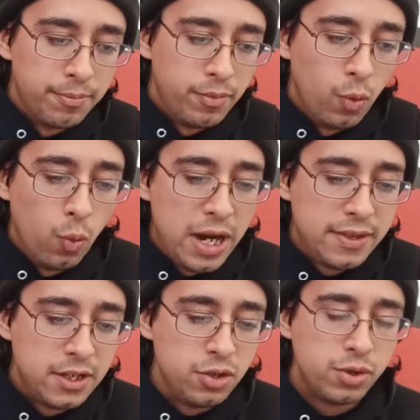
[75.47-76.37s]
way
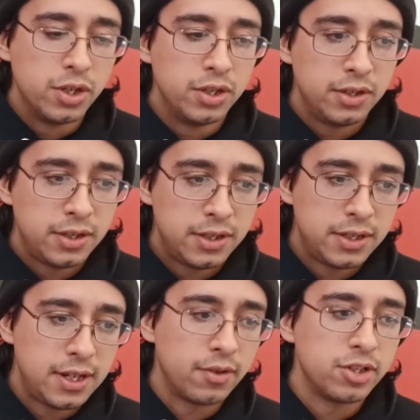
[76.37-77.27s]
that you can
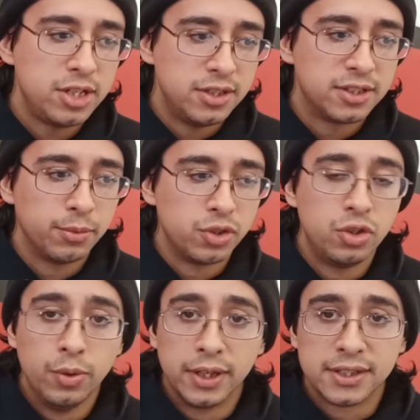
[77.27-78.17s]
guarantee that someone's
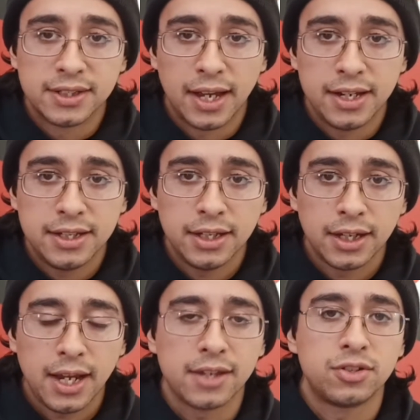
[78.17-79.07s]
doing a side kick
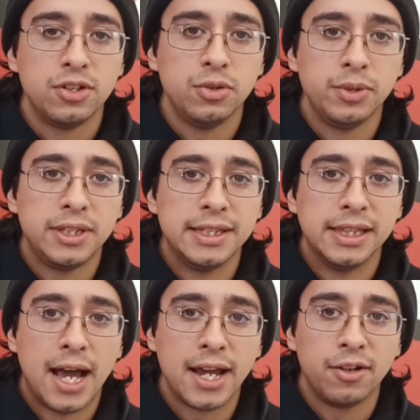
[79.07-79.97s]
has to do with the
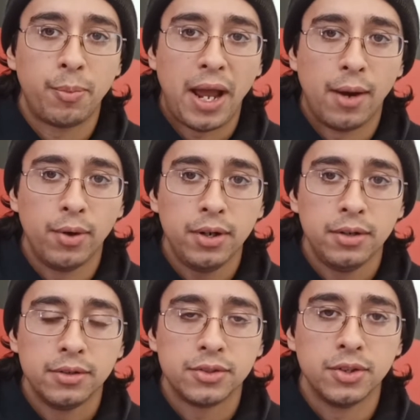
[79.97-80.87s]
line of power.
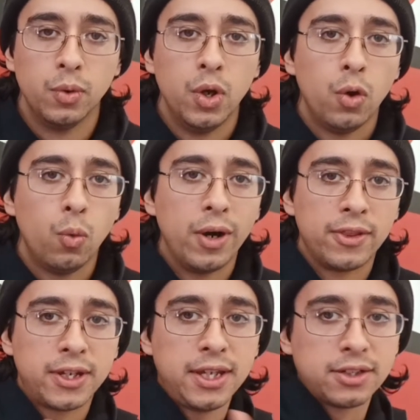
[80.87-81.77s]
So where the
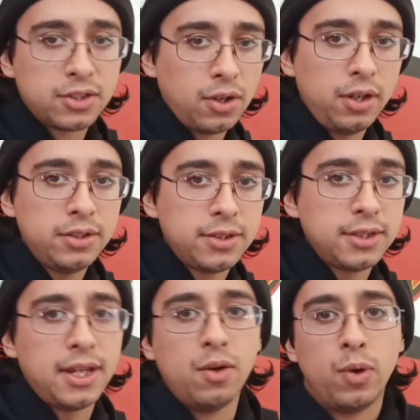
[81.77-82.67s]
kick starts
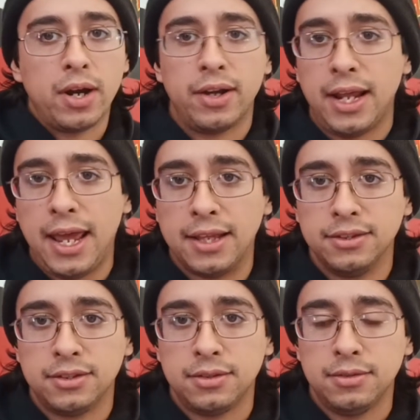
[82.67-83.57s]
and where it
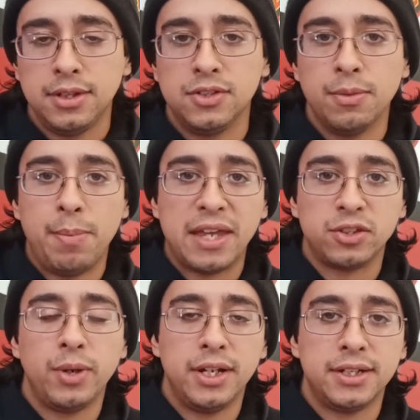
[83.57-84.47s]
ends is the best
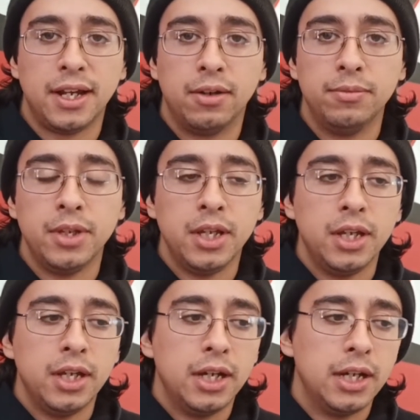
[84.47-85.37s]
way to tell.
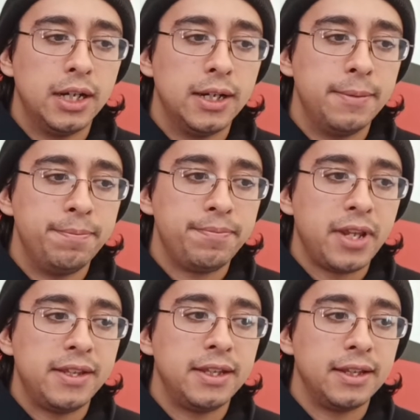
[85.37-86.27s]
And
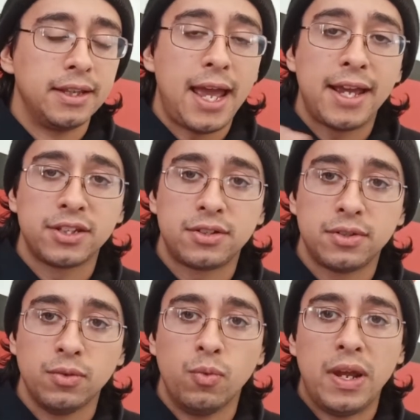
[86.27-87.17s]
then the last
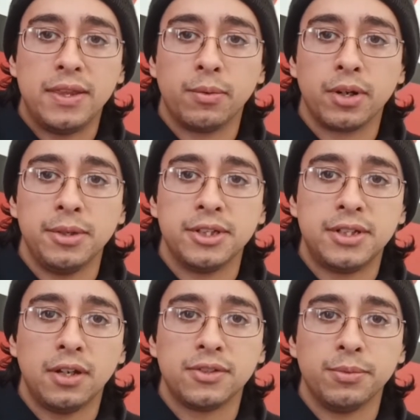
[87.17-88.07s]
way that we're going to be able to
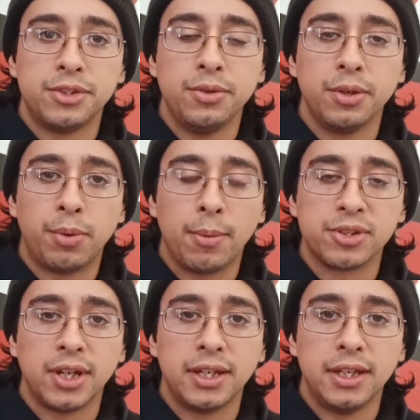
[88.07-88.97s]
tell if someone's doing a proper
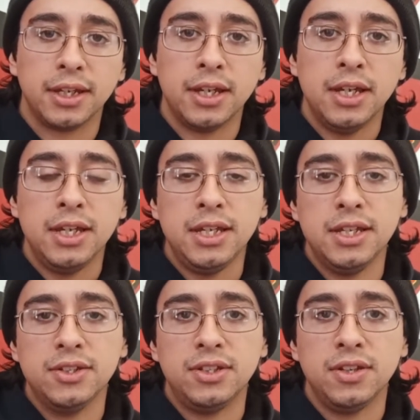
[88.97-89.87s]
side kick
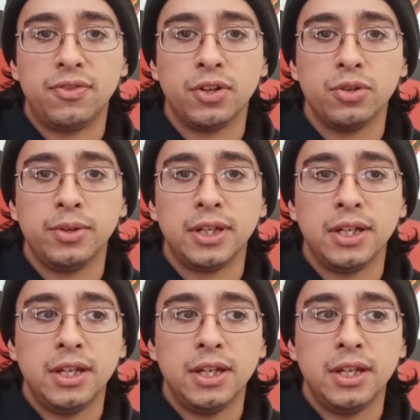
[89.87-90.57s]
is if they're doing